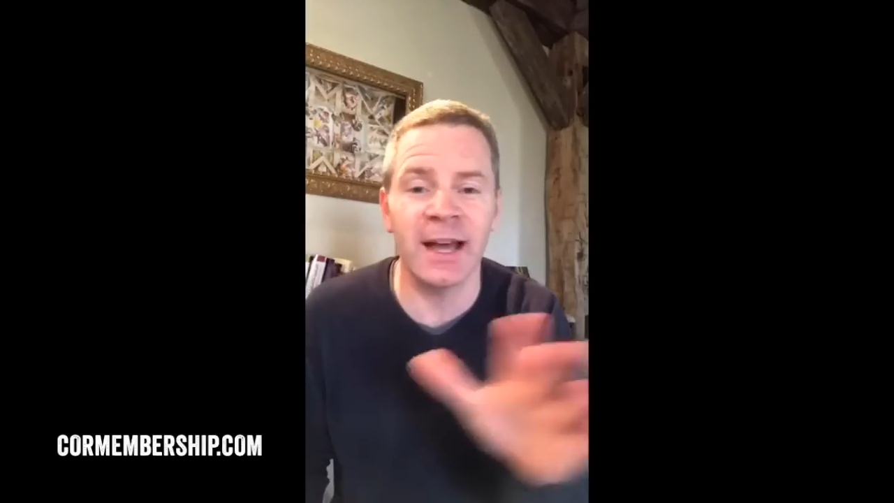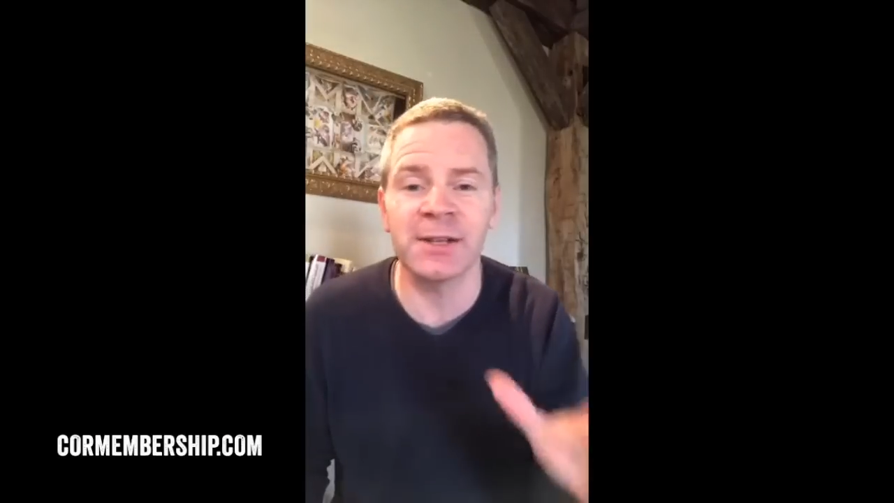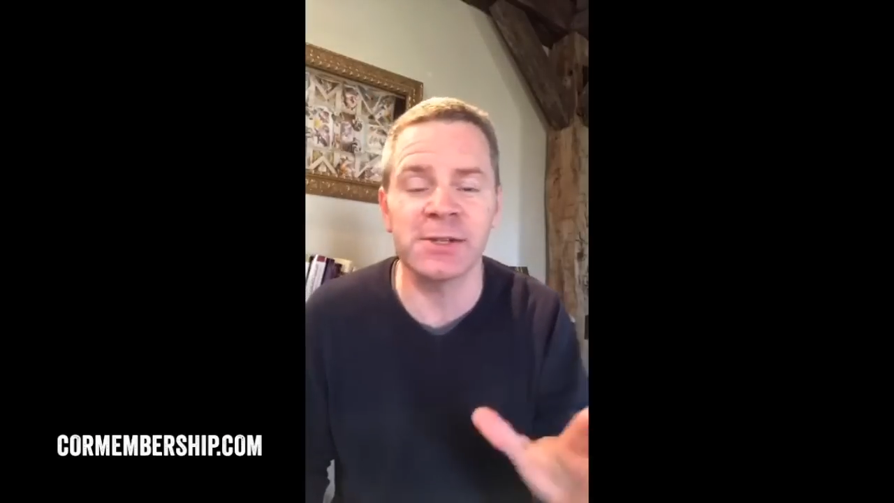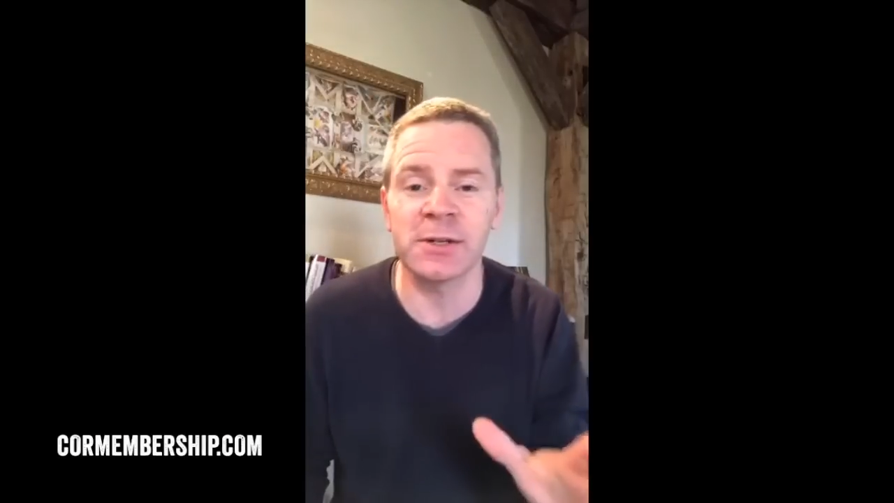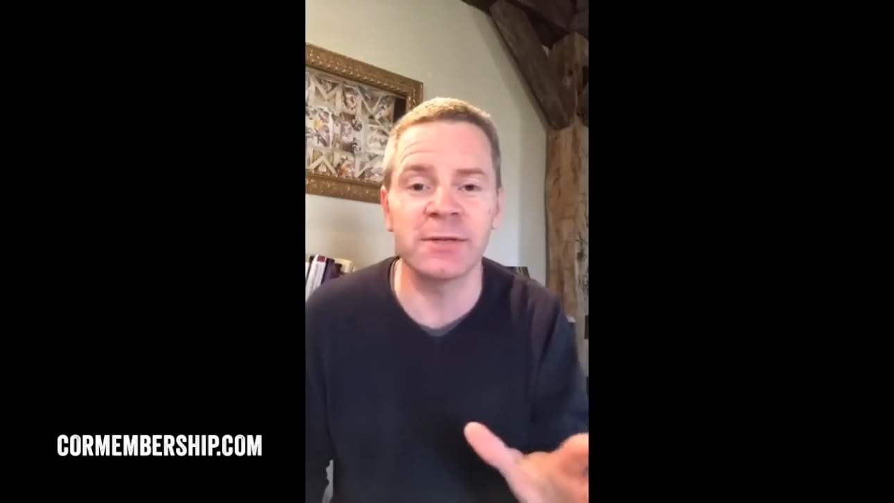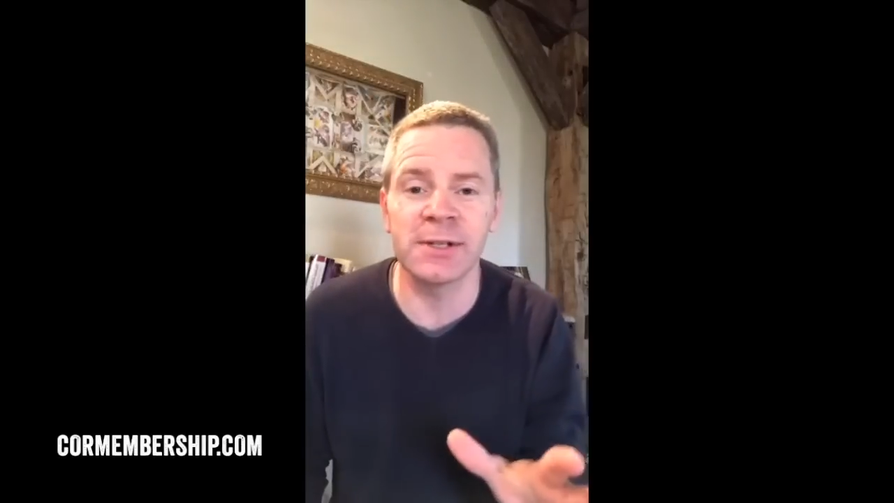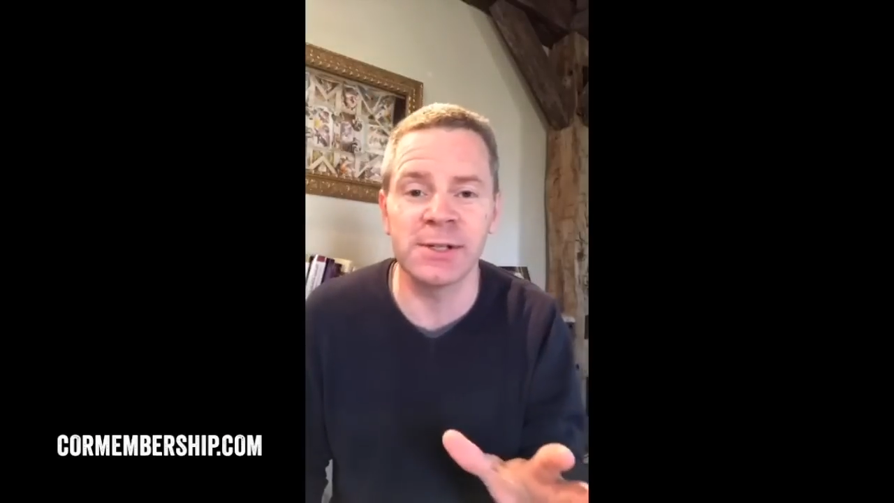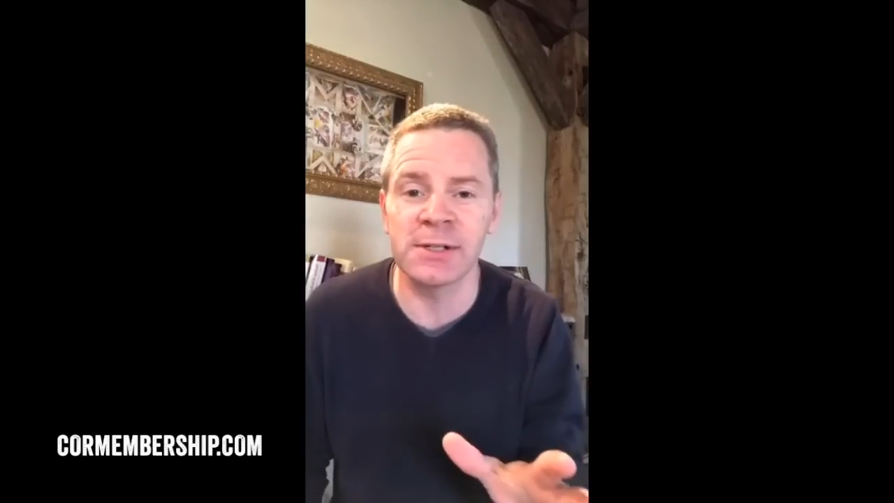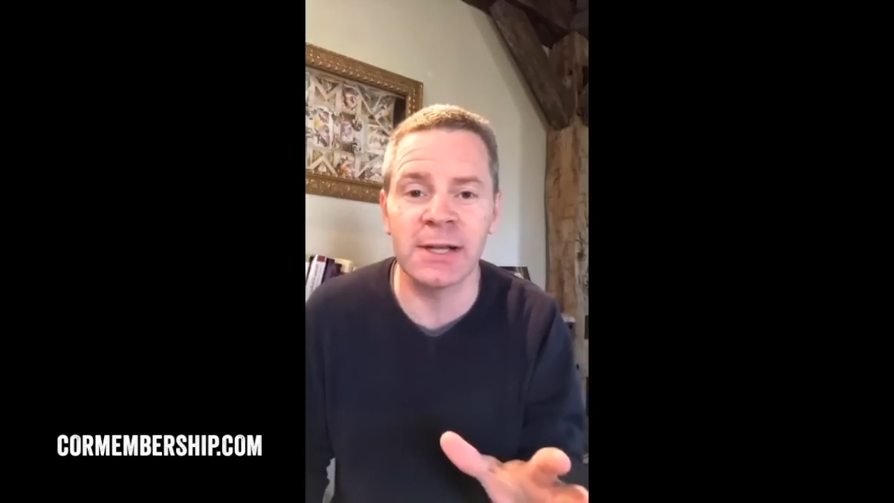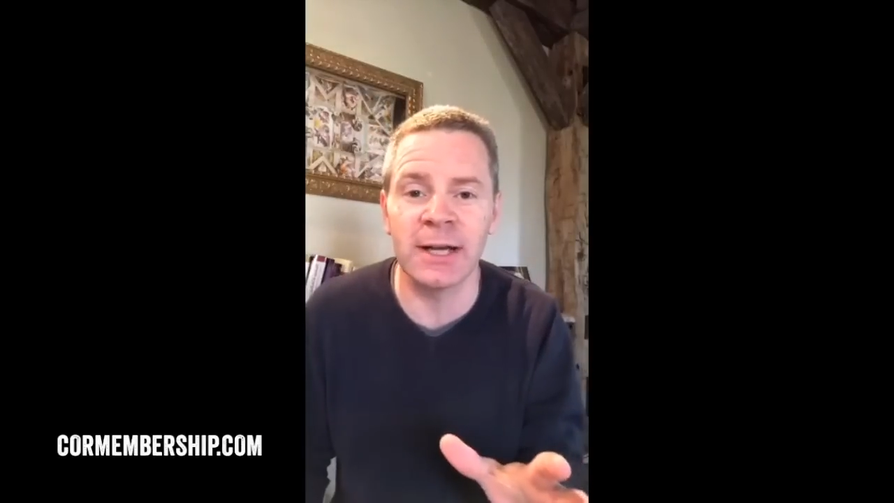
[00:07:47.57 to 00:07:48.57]
not a
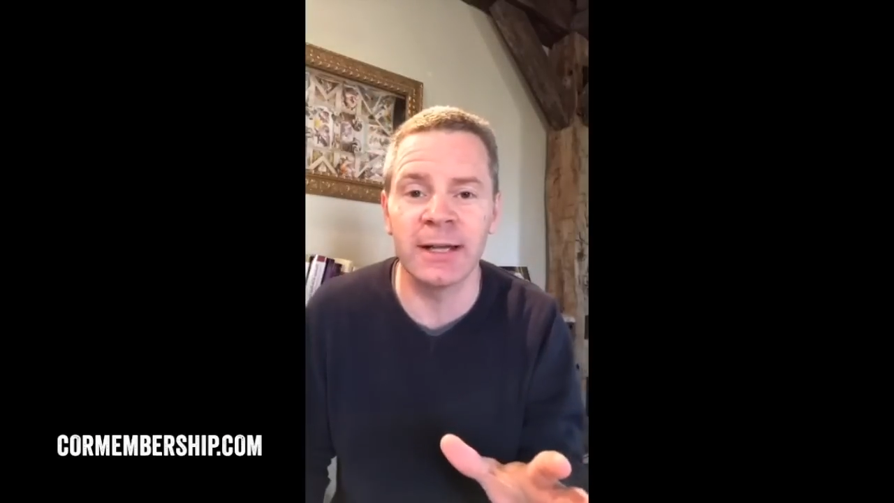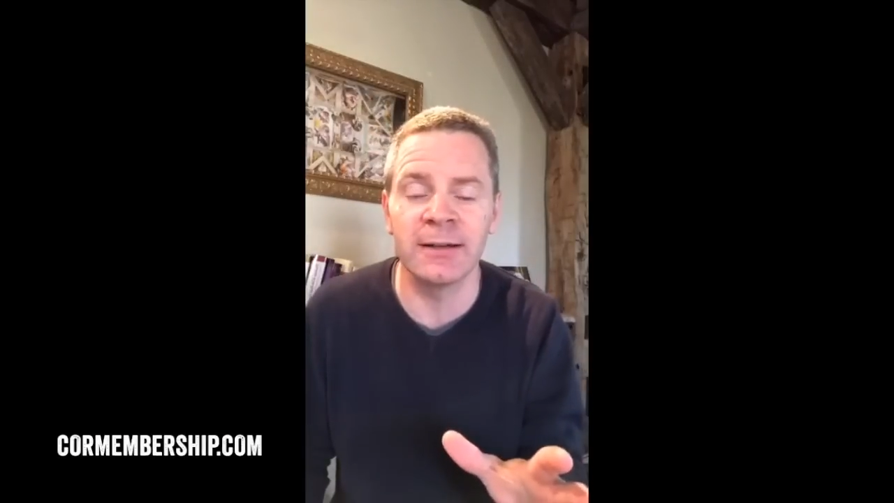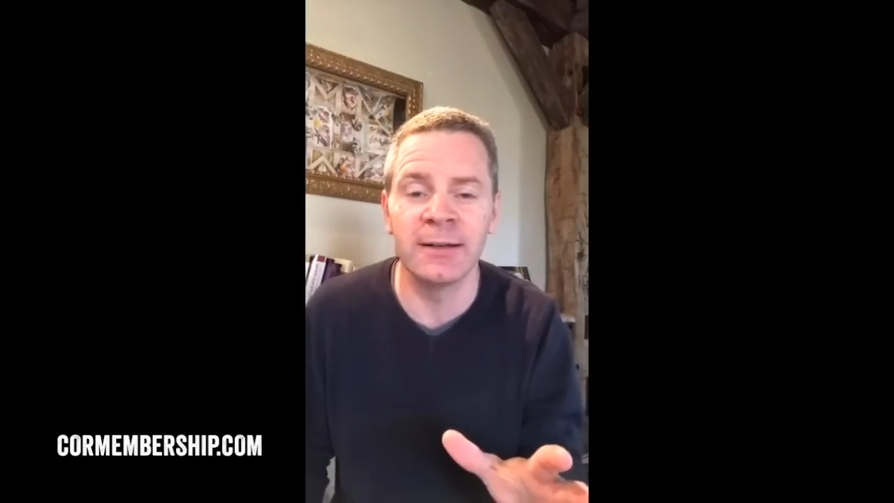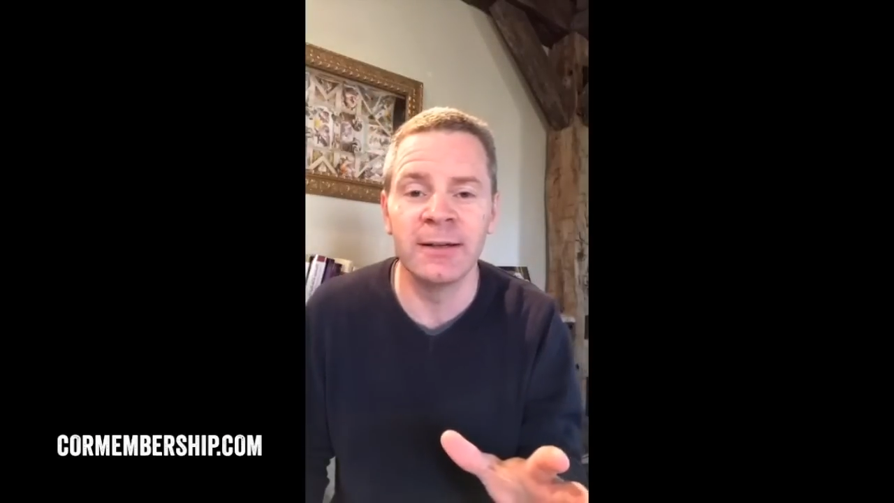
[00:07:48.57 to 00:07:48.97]
starvation diet.